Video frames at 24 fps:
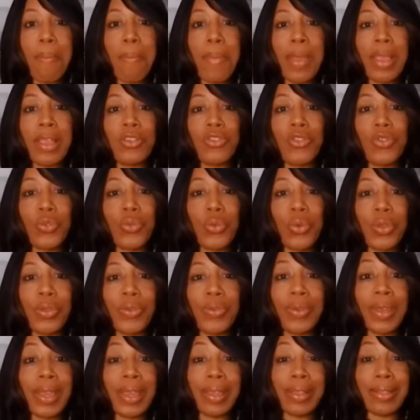make sure
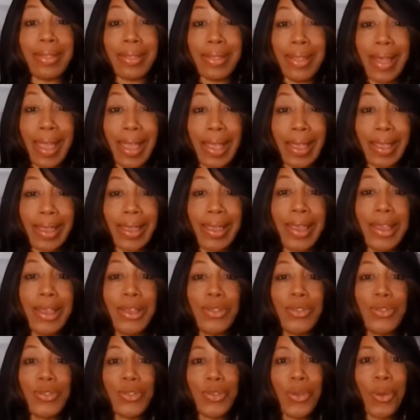you hit like
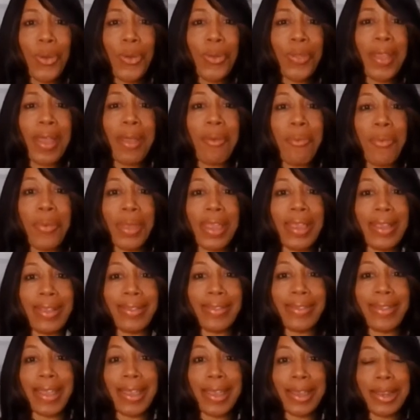so that we
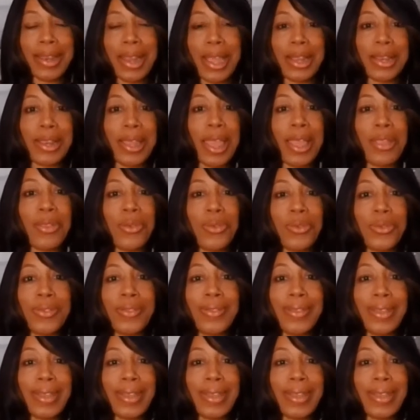can stay connected and you'll